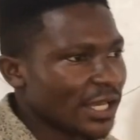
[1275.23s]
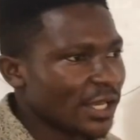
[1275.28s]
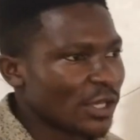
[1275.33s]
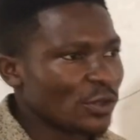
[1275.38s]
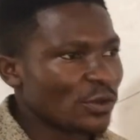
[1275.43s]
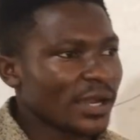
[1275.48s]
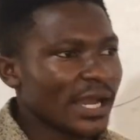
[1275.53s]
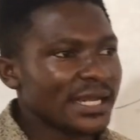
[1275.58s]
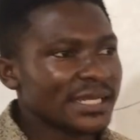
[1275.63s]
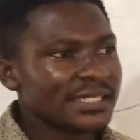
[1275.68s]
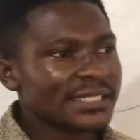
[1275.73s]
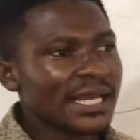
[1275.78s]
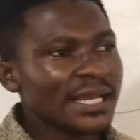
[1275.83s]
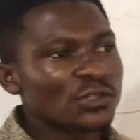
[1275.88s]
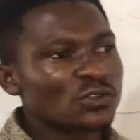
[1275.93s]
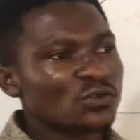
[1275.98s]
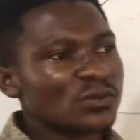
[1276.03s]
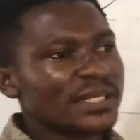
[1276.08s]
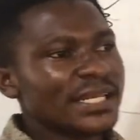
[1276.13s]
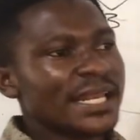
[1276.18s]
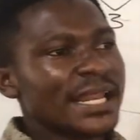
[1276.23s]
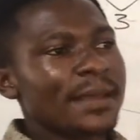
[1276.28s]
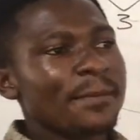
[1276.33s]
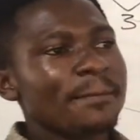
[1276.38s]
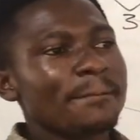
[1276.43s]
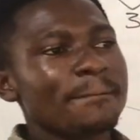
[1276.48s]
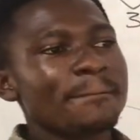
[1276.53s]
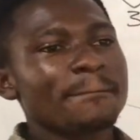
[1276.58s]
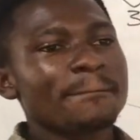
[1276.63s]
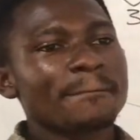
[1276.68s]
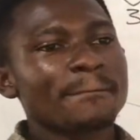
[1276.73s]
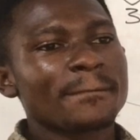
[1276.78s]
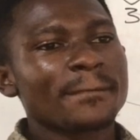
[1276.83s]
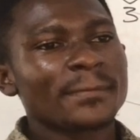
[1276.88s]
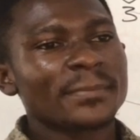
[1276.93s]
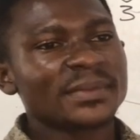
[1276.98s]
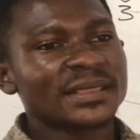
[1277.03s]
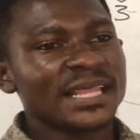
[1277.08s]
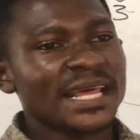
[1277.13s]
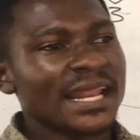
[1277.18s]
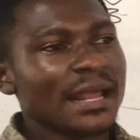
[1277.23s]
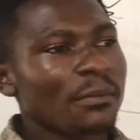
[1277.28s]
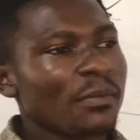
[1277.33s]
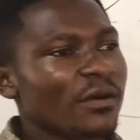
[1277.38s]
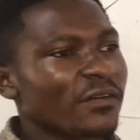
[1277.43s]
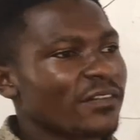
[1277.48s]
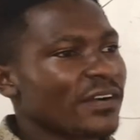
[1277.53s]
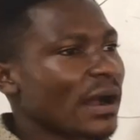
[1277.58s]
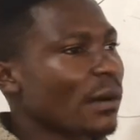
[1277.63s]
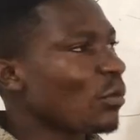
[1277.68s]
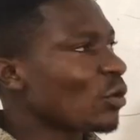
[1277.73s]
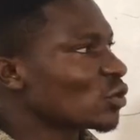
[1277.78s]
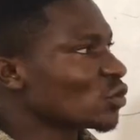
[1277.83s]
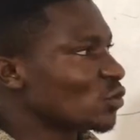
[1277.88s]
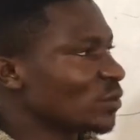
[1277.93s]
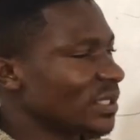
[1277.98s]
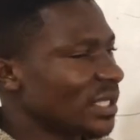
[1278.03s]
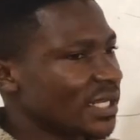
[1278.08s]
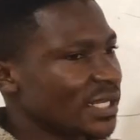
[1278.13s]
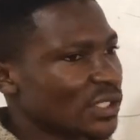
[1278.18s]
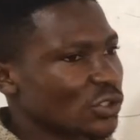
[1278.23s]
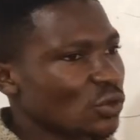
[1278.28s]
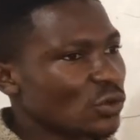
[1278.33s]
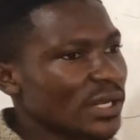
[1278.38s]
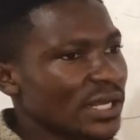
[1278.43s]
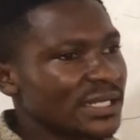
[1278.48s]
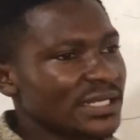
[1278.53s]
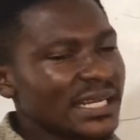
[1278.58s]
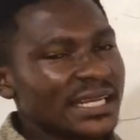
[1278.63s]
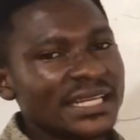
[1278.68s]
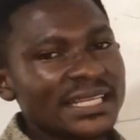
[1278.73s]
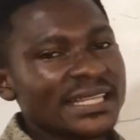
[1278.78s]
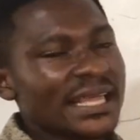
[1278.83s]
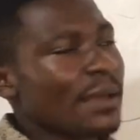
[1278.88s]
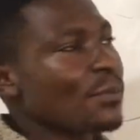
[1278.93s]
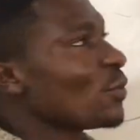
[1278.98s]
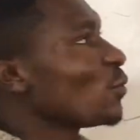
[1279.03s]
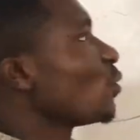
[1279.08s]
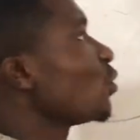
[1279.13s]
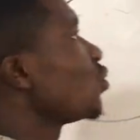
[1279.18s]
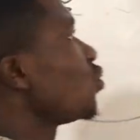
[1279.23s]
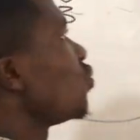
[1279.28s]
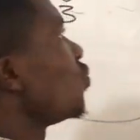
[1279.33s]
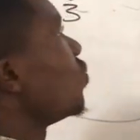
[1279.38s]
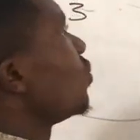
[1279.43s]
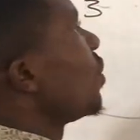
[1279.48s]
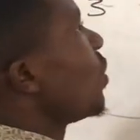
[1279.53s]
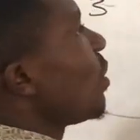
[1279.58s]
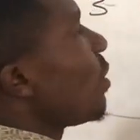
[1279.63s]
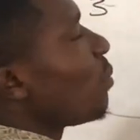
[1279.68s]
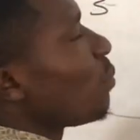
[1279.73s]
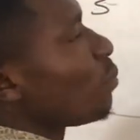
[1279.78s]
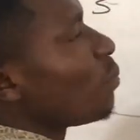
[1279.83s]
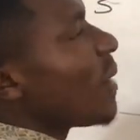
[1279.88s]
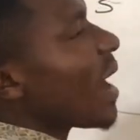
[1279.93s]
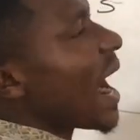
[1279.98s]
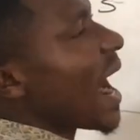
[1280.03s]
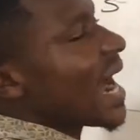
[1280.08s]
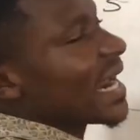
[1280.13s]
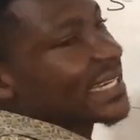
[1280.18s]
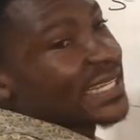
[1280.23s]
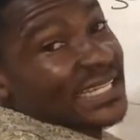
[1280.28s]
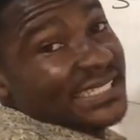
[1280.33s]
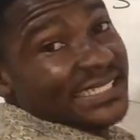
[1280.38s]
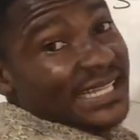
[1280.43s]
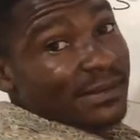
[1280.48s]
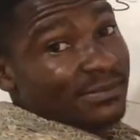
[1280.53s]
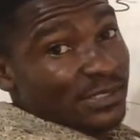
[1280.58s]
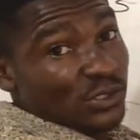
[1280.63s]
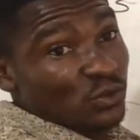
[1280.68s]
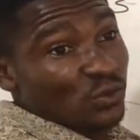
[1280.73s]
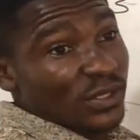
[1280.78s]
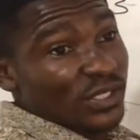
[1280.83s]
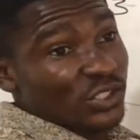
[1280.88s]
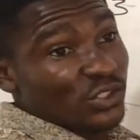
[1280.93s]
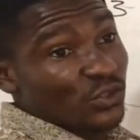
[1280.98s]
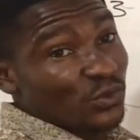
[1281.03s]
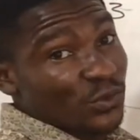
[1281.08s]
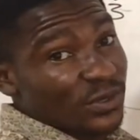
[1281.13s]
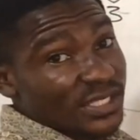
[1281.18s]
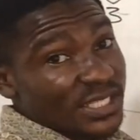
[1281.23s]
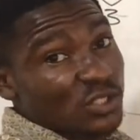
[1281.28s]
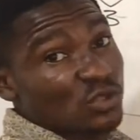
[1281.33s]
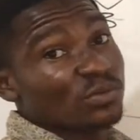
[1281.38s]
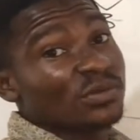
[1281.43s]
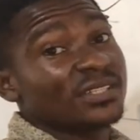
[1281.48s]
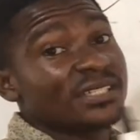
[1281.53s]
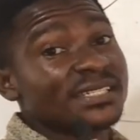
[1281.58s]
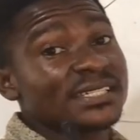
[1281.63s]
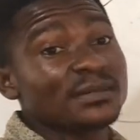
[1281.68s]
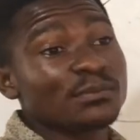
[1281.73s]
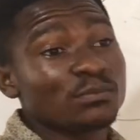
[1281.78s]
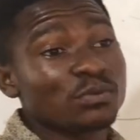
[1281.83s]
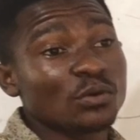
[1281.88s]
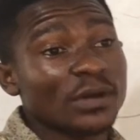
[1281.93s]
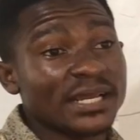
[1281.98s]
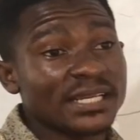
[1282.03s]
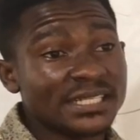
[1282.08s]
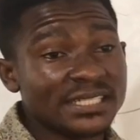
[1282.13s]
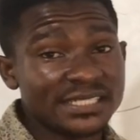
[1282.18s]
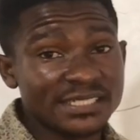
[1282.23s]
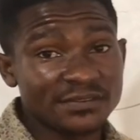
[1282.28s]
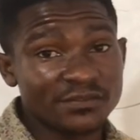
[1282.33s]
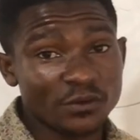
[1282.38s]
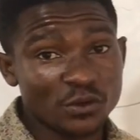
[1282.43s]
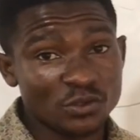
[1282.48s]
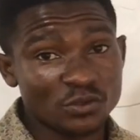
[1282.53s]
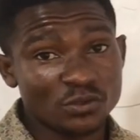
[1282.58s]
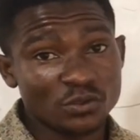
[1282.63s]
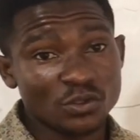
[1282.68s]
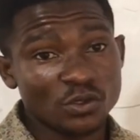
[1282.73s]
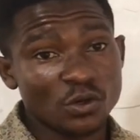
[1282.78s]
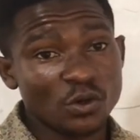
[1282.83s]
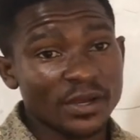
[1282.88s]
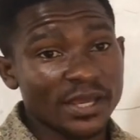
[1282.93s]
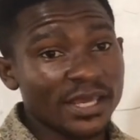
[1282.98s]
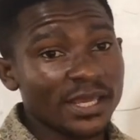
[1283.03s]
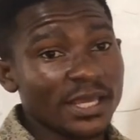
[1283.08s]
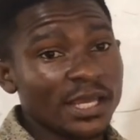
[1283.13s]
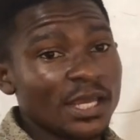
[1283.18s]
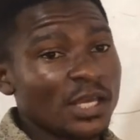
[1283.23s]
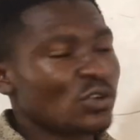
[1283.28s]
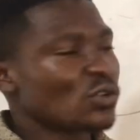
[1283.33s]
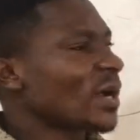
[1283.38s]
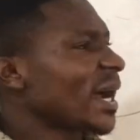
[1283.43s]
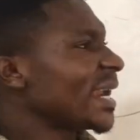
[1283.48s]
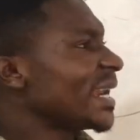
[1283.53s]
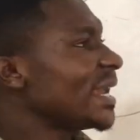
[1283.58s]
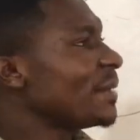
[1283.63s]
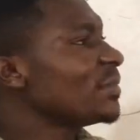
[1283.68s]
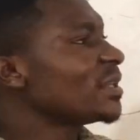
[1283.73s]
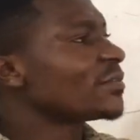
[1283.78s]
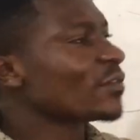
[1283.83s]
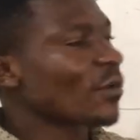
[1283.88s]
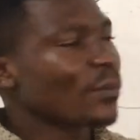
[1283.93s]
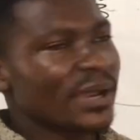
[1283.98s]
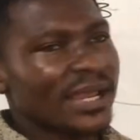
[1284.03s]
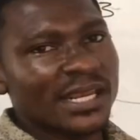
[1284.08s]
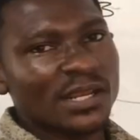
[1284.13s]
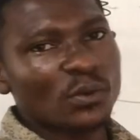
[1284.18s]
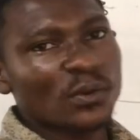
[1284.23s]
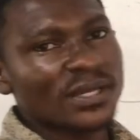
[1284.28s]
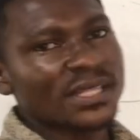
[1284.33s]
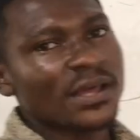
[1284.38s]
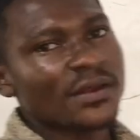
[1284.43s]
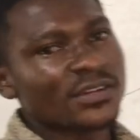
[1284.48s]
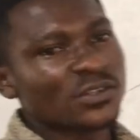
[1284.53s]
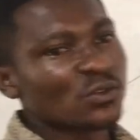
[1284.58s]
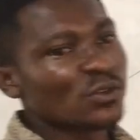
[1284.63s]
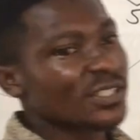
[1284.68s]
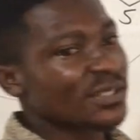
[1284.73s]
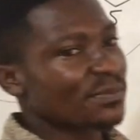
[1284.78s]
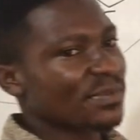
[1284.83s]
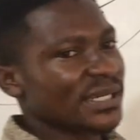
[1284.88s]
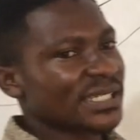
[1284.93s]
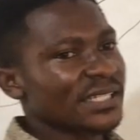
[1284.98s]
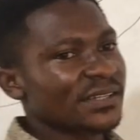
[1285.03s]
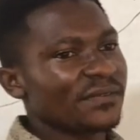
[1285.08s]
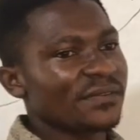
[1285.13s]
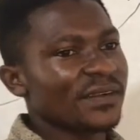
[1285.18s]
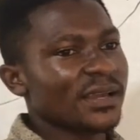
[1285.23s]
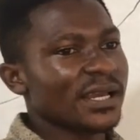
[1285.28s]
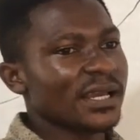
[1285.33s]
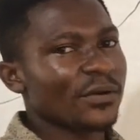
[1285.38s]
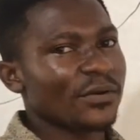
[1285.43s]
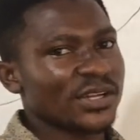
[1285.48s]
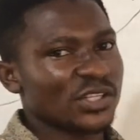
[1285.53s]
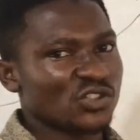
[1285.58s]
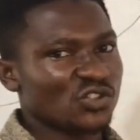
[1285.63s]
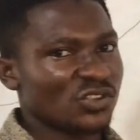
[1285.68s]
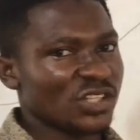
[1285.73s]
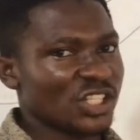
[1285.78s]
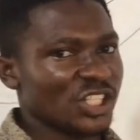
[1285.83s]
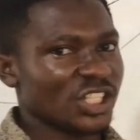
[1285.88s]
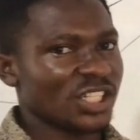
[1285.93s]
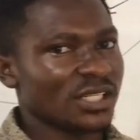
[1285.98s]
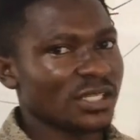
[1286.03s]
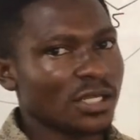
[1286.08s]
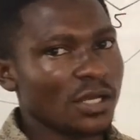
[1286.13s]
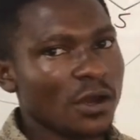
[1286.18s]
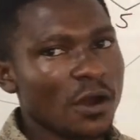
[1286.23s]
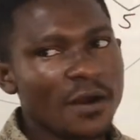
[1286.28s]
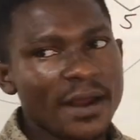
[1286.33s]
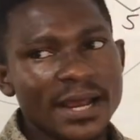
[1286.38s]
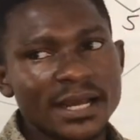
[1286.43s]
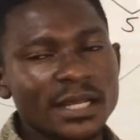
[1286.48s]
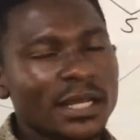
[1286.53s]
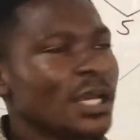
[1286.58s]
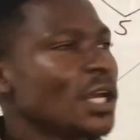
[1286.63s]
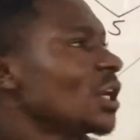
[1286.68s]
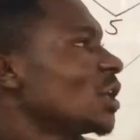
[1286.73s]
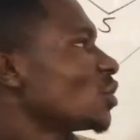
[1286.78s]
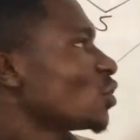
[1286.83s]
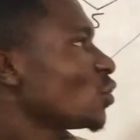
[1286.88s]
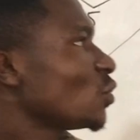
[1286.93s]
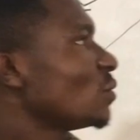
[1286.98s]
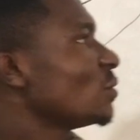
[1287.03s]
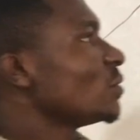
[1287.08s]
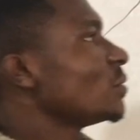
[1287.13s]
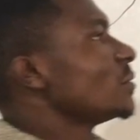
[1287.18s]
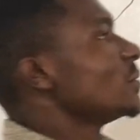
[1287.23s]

you can decide to name the number of carbons within it so that anytime you want to add the substituents to it, it will be simple and easy for you. Okay, you can name it from anywhere, there is no specific restriction. All right, so